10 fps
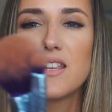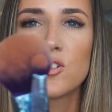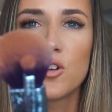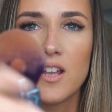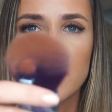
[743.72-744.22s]
And it's
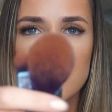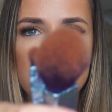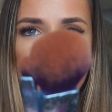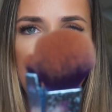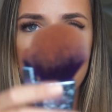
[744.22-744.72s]
got like
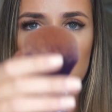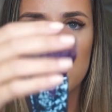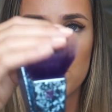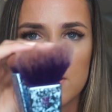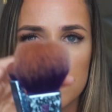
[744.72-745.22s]
these
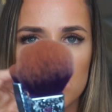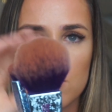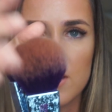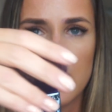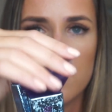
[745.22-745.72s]
purpley
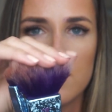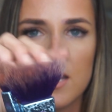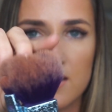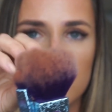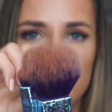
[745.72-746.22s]
bristles, and
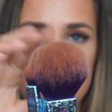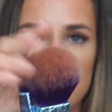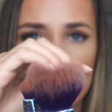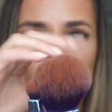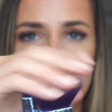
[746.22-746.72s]

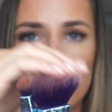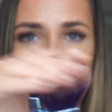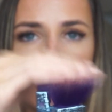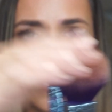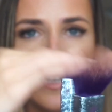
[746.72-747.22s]
it's
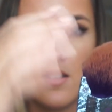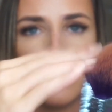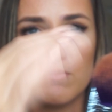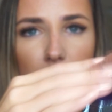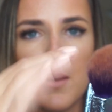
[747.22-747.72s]
covered
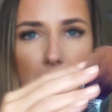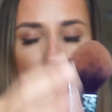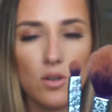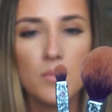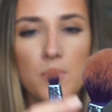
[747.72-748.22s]
in my
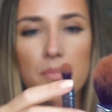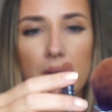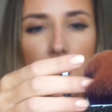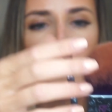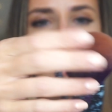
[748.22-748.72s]
makeup,
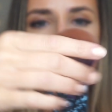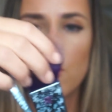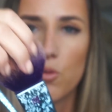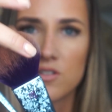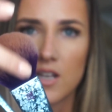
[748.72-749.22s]
but
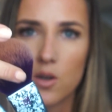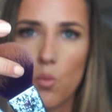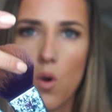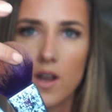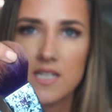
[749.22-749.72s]
it was like a
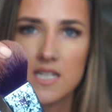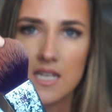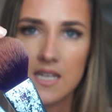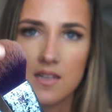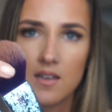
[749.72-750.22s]

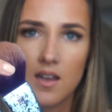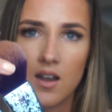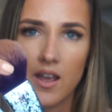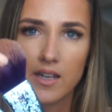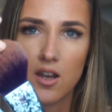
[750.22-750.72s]
whitey,
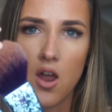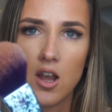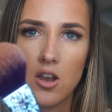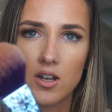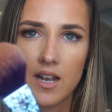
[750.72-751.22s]
like
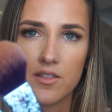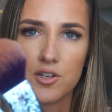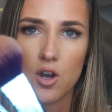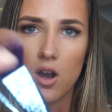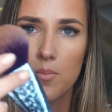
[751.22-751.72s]
lilac at the
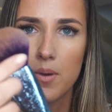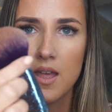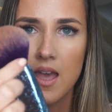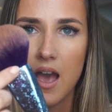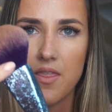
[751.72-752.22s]
top,
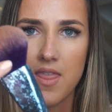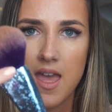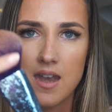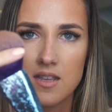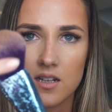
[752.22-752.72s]
and
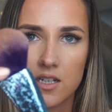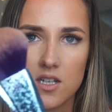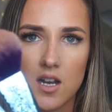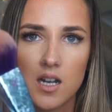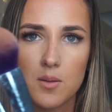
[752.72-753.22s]
then it's like a
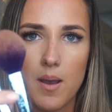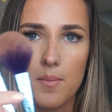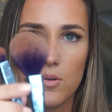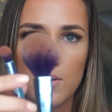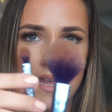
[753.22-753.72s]
dark
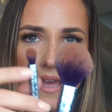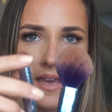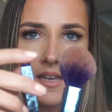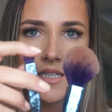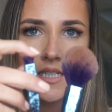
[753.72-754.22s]
purple
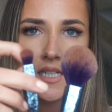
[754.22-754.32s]
here.